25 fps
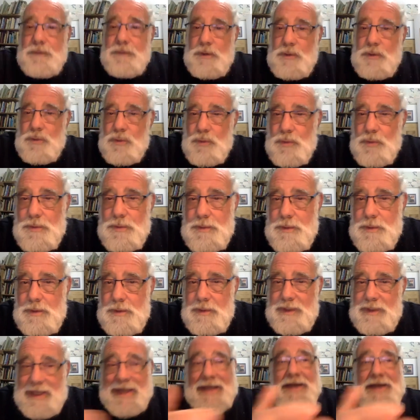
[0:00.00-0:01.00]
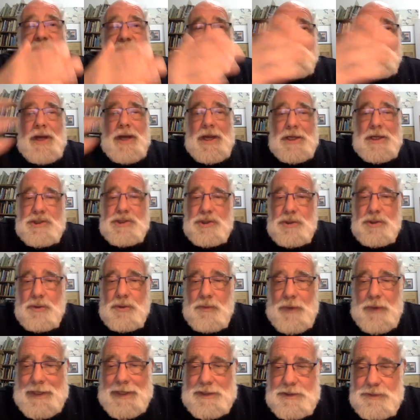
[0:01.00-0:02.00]
you, the international
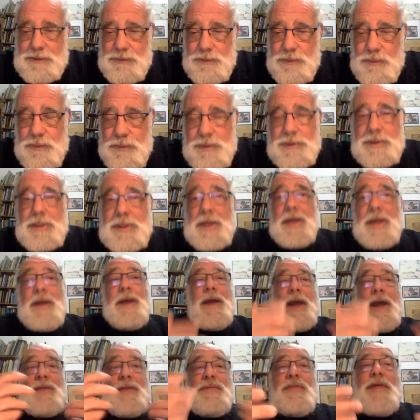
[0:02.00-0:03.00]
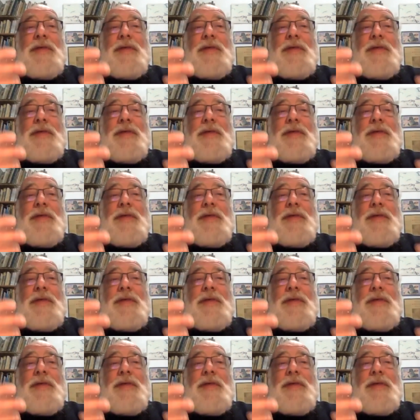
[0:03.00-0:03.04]
grassroots, and